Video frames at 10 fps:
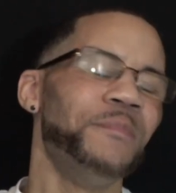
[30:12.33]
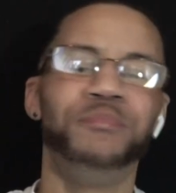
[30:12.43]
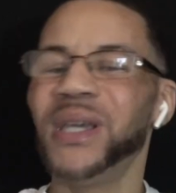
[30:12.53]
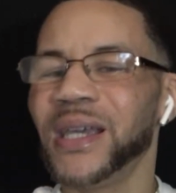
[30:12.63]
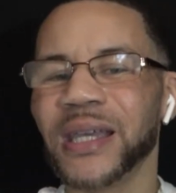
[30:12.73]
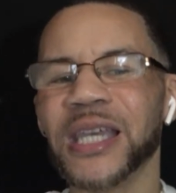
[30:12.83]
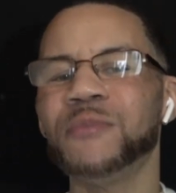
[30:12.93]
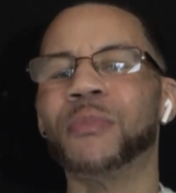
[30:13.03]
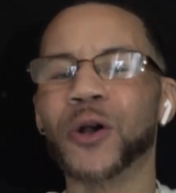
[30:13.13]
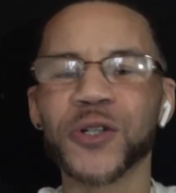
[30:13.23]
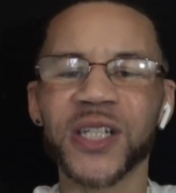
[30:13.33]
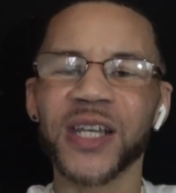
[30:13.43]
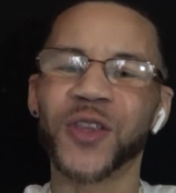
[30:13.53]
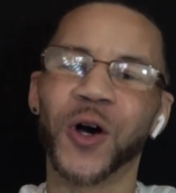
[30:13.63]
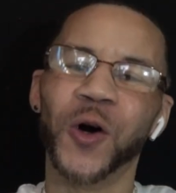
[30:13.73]
being immersed
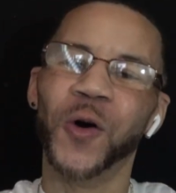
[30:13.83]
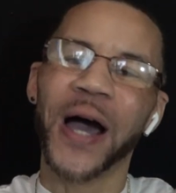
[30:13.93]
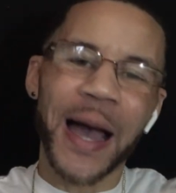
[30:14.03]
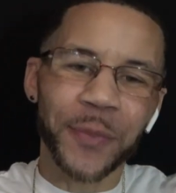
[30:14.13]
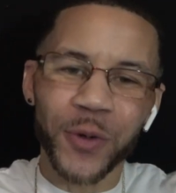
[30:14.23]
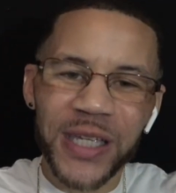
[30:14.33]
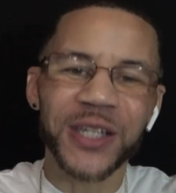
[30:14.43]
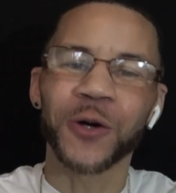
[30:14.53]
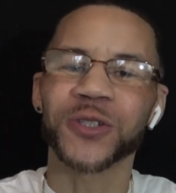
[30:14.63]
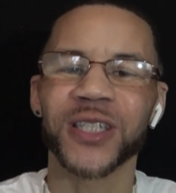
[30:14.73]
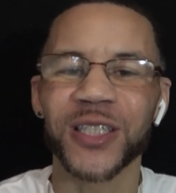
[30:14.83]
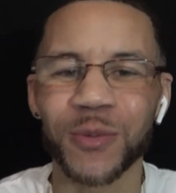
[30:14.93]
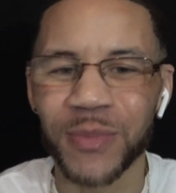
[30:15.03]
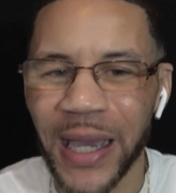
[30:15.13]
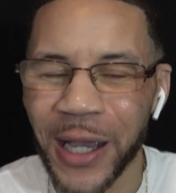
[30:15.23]
in the whole Apple
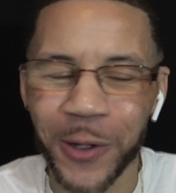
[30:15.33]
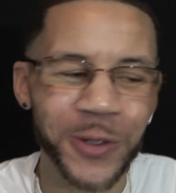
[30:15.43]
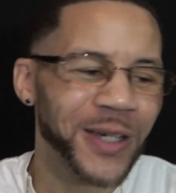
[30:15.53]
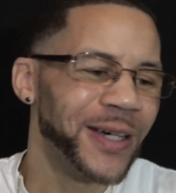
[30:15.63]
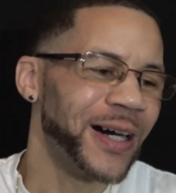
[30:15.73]
ecosystem now.